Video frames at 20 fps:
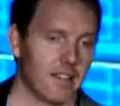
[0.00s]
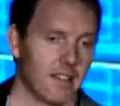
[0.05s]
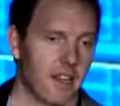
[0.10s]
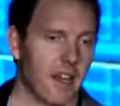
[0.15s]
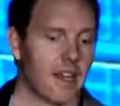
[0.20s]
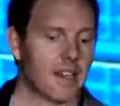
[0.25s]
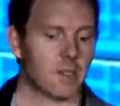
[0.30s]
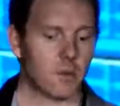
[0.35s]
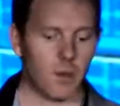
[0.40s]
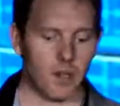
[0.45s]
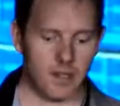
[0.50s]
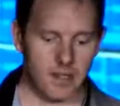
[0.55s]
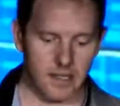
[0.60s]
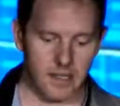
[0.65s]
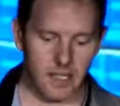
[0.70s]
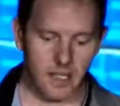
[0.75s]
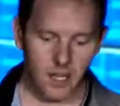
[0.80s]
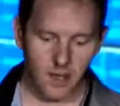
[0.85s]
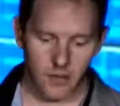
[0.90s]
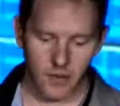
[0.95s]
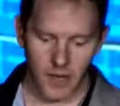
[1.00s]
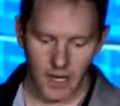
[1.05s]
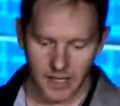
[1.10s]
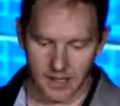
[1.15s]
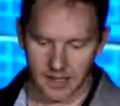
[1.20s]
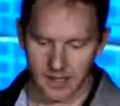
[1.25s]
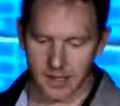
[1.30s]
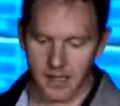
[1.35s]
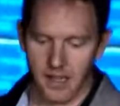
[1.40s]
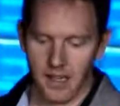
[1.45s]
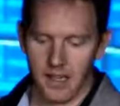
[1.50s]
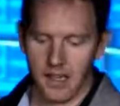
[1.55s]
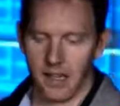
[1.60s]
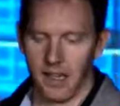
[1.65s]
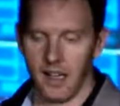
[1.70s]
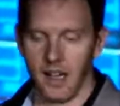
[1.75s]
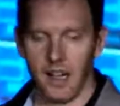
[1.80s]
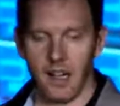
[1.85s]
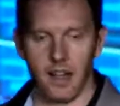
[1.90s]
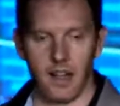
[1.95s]
the I2C interface,
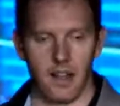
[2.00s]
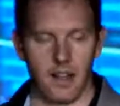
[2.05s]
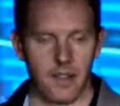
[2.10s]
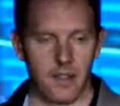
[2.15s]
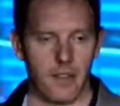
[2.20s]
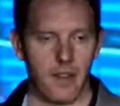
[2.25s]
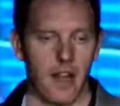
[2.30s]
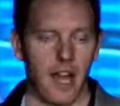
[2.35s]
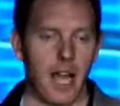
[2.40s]
the